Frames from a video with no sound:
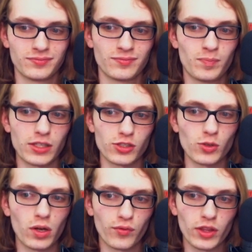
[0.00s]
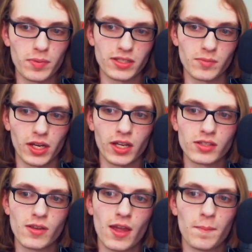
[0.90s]
PS2 one felt the best in my
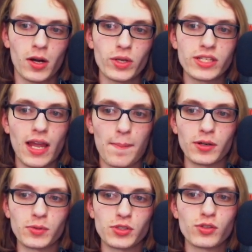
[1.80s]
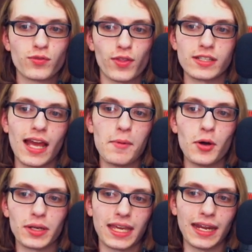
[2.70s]
hands. Bought a Wii Zapper. It was used for the demo
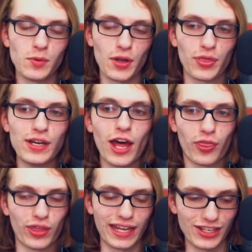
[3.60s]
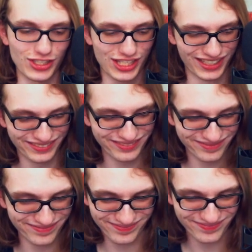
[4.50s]
it came with and nothing else.
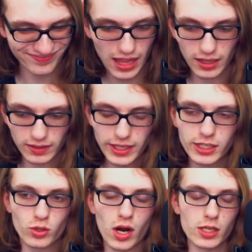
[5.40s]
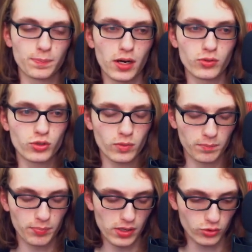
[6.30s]
Link's crossbow
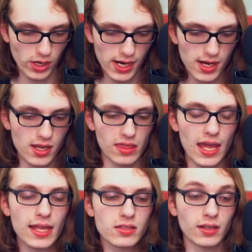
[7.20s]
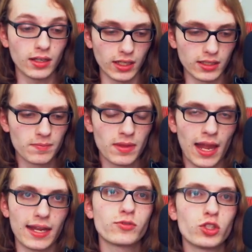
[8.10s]
bow training, and that's it.
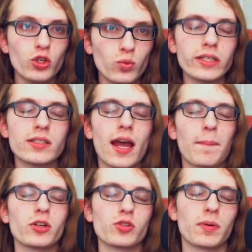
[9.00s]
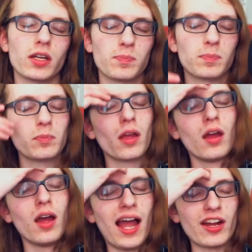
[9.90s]
I have 2 Wii Zappers because
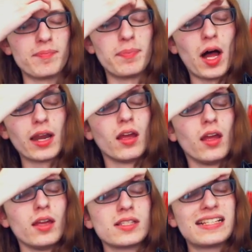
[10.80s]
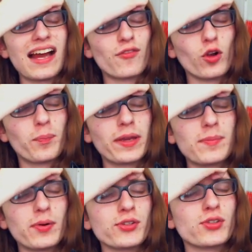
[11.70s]
I have bought several
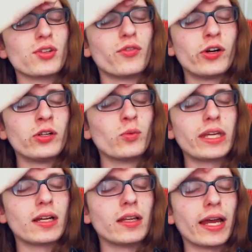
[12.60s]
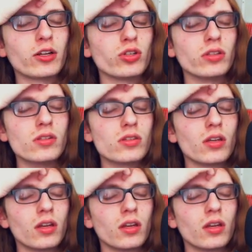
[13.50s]
people's full Wii collections